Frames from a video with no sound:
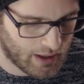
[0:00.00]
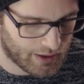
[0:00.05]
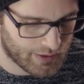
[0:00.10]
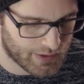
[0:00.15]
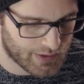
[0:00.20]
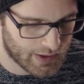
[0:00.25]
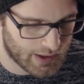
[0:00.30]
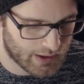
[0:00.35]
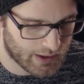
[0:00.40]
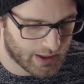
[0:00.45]
I
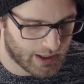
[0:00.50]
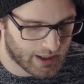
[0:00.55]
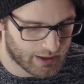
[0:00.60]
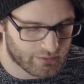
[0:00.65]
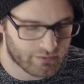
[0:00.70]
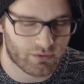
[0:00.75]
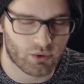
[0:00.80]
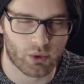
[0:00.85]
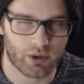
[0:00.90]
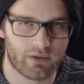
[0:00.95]
think I
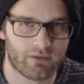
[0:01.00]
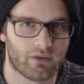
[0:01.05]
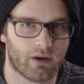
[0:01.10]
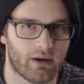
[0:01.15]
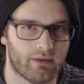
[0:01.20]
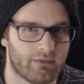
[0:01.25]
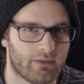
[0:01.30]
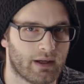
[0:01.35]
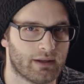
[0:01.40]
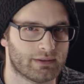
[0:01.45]
had
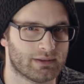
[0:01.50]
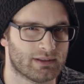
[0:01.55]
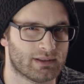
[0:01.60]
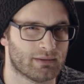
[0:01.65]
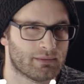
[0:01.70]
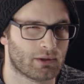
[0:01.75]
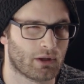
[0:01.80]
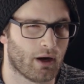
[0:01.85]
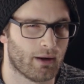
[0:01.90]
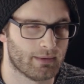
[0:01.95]
45,000
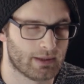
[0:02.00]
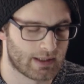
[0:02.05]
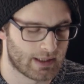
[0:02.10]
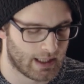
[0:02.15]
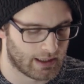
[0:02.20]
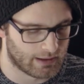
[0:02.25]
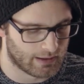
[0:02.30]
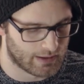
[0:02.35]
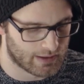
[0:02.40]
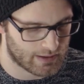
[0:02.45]
subscribers at
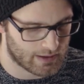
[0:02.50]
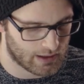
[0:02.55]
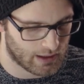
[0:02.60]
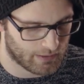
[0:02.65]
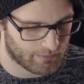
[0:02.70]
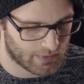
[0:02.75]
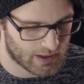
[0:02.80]
the end of this year.